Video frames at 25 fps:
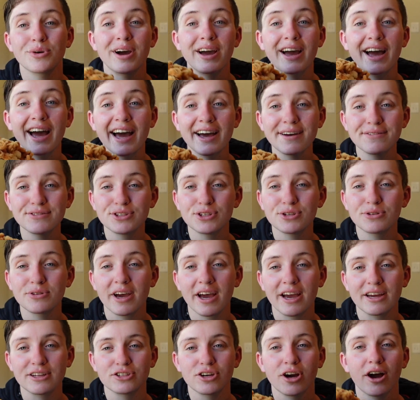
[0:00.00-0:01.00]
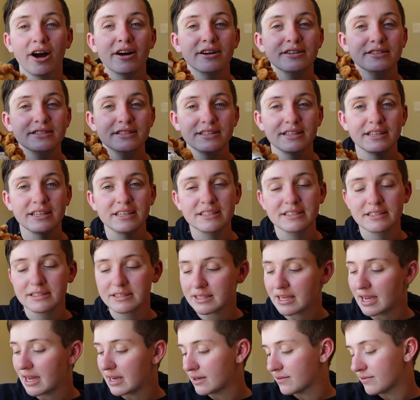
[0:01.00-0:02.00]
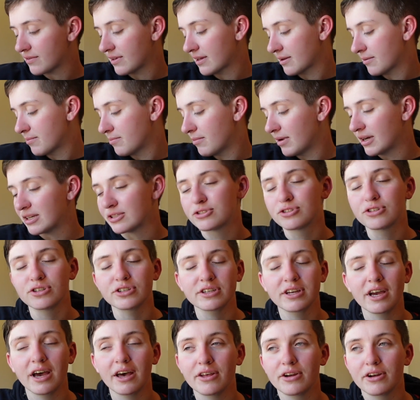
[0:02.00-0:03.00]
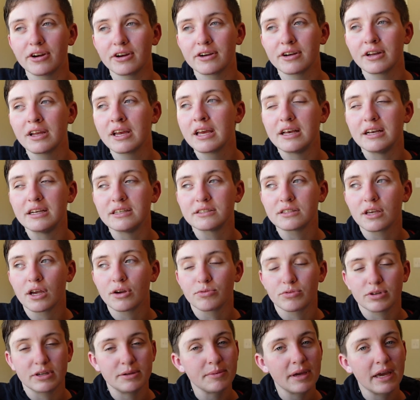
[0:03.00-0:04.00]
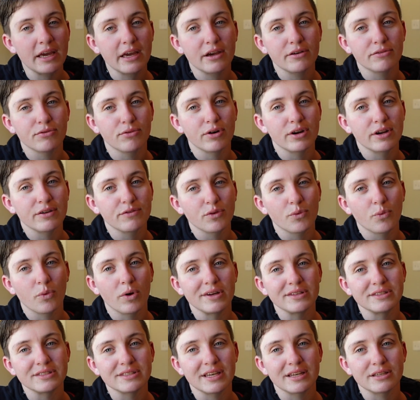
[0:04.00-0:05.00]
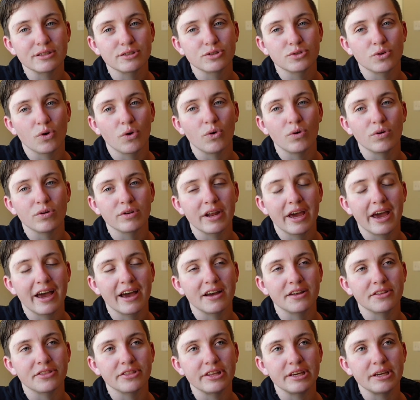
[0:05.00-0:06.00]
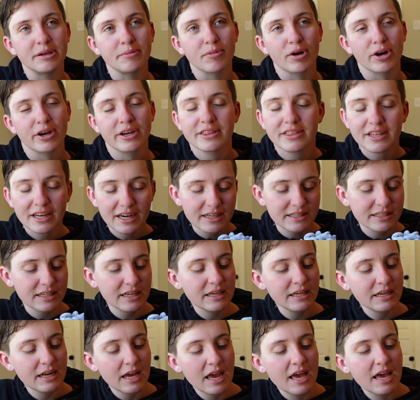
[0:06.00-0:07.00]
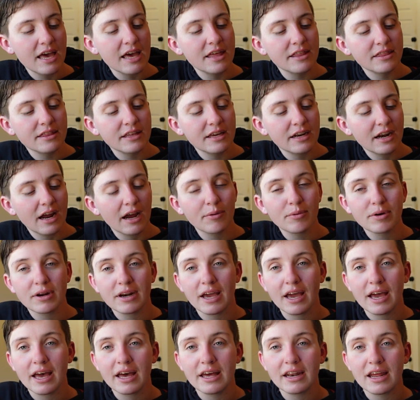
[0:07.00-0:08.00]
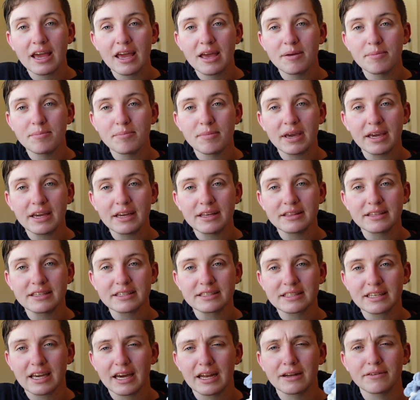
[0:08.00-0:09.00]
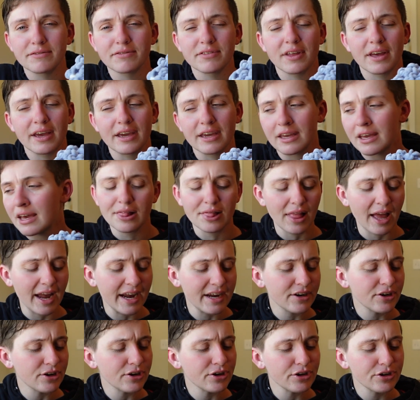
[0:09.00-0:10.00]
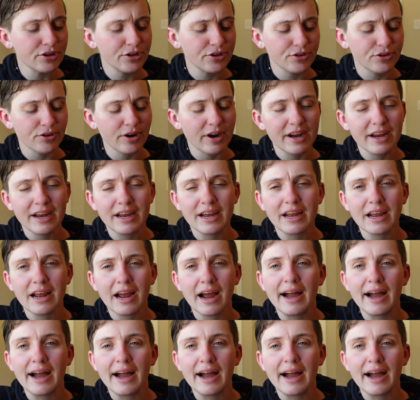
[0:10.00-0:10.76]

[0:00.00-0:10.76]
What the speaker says: I have 2 hedgehogs. This kind of like mustard color is a remake of one of the ones that sold at the market that I did. And then I went ahead and made this kind of like lighter gray.